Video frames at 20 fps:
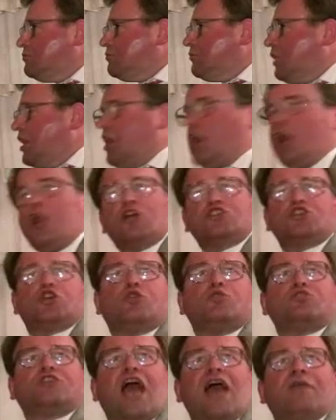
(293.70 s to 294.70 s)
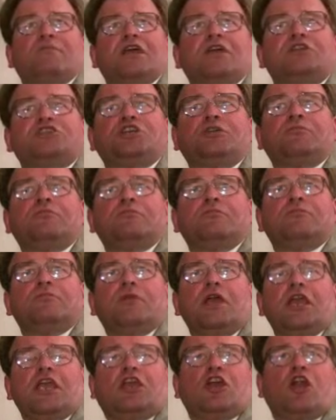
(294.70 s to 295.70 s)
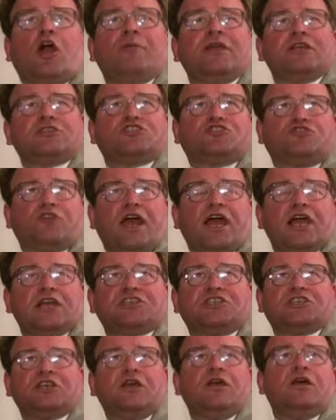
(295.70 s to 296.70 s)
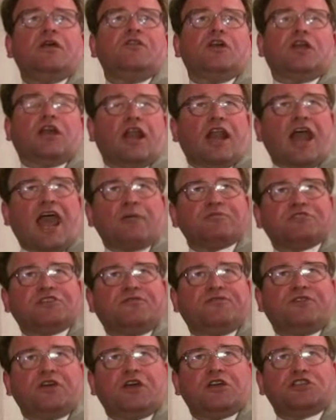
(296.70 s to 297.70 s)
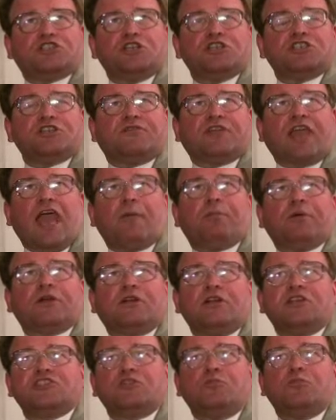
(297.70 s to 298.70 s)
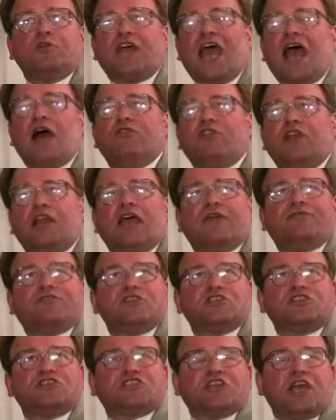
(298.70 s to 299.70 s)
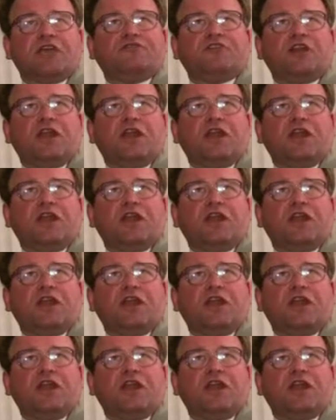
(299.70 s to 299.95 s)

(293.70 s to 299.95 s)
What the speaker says: Ecological damage, economic stress, the collapse of versions of capitalism without the left as a safety